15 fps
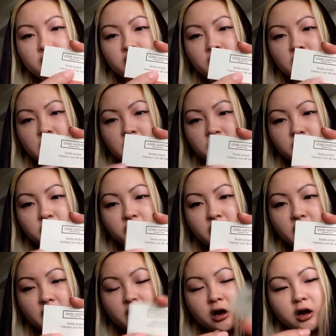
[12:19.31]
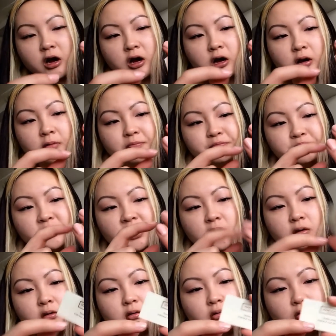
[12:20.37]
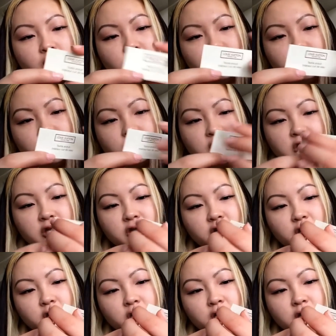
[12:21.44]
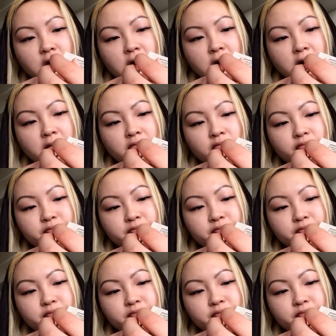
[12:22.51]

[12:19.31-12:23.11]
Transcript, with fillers: the little um, little um,